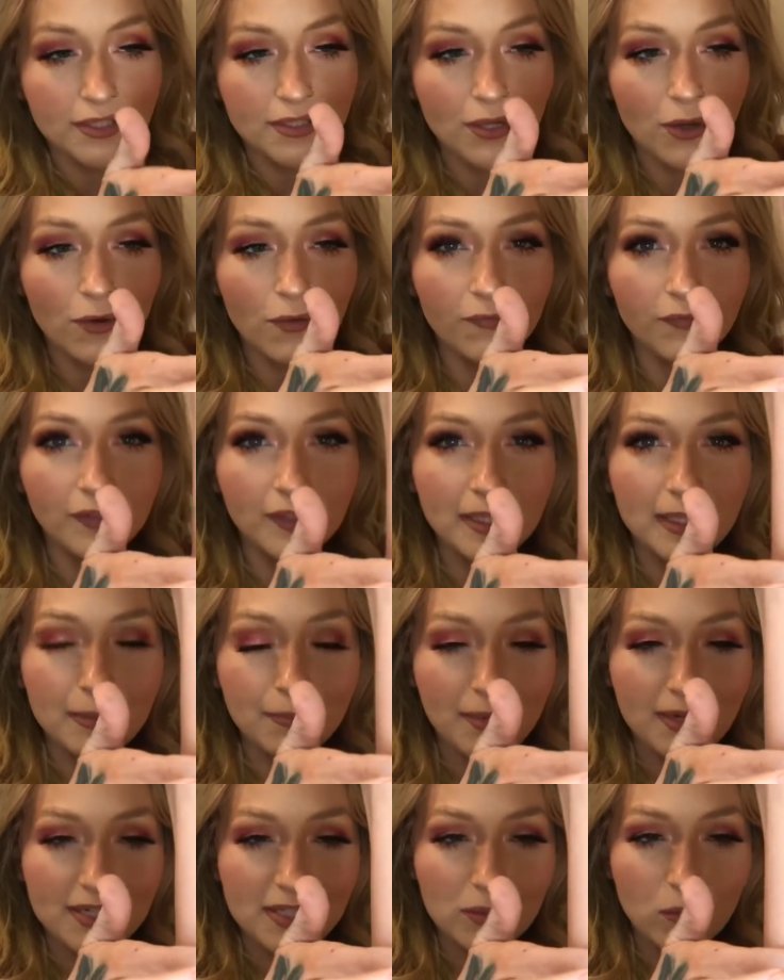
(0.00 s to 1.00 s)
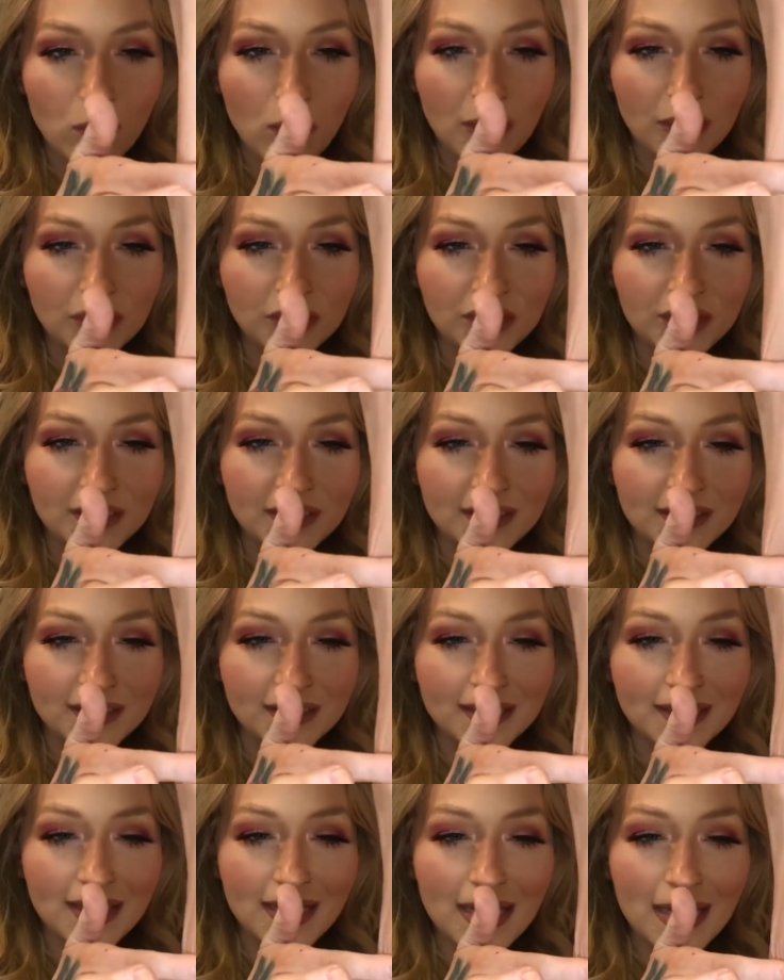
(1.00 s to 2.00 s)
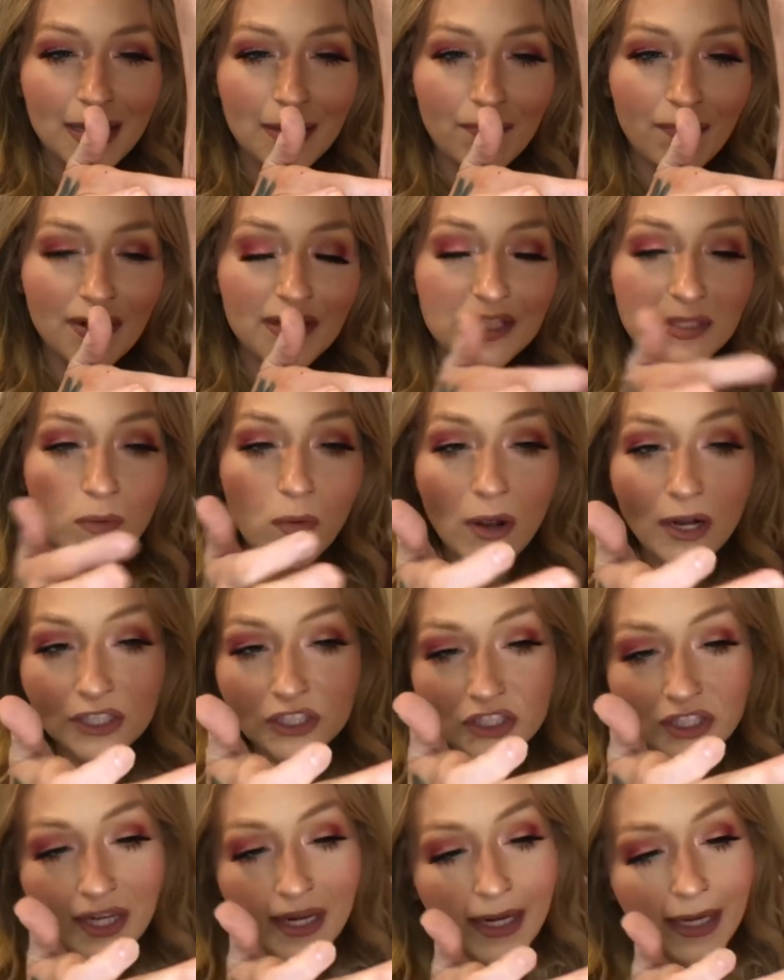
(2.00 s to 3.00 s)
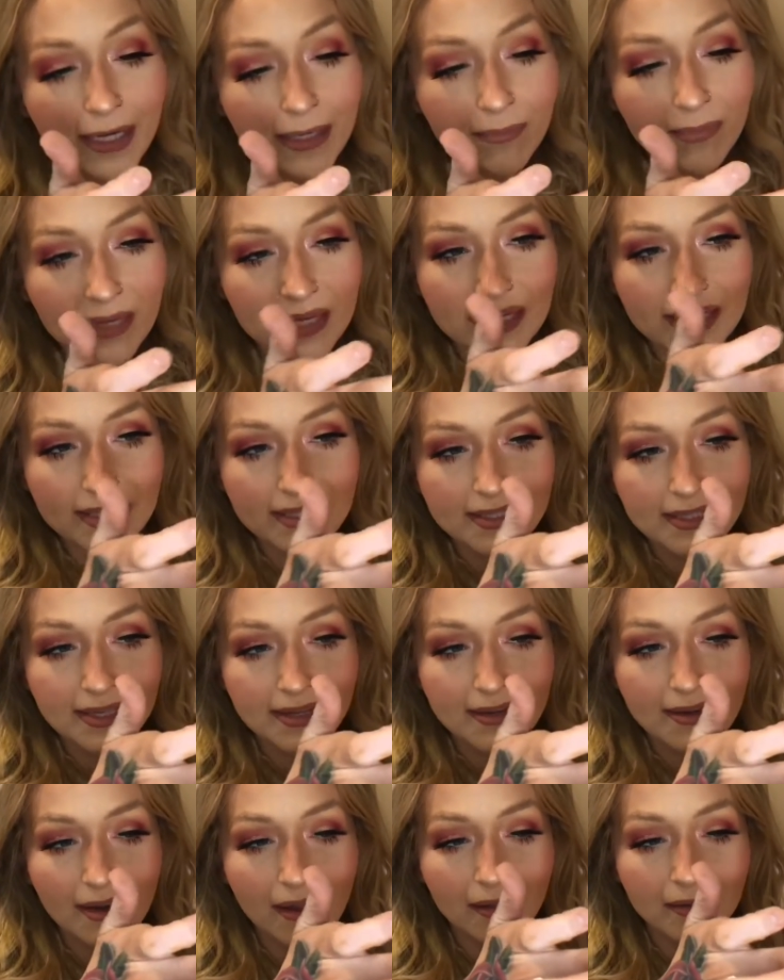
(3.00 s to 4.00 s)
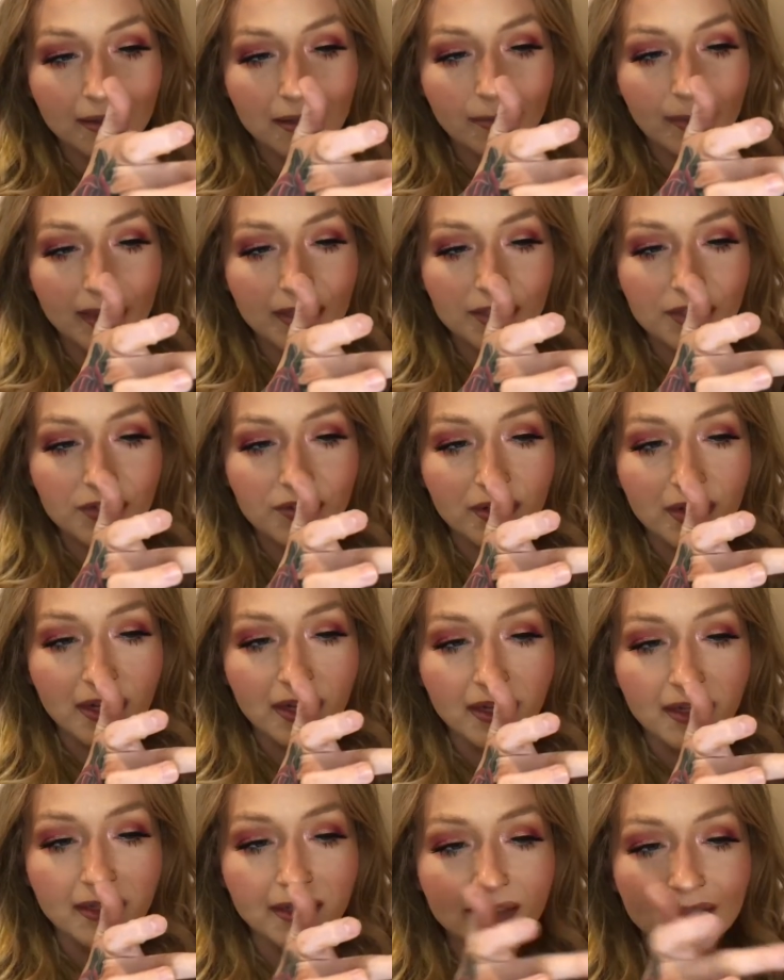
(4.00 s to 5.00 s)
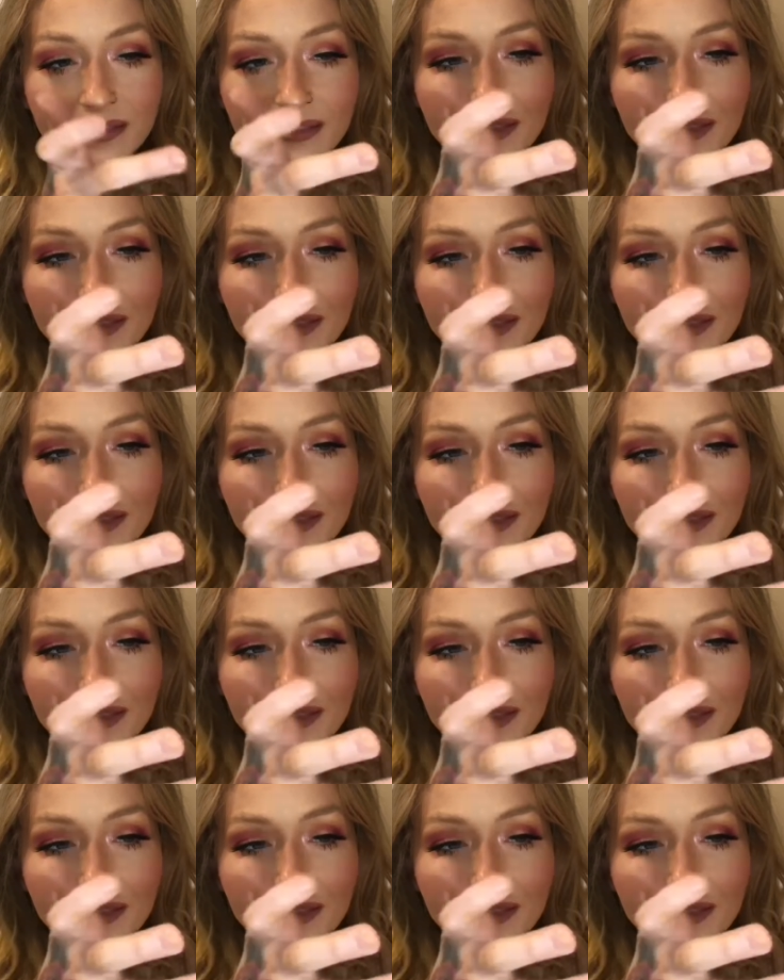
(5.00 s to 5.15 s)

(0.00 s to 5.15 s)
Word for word: Hopefully my swatches my swatch game is not the best, you guys.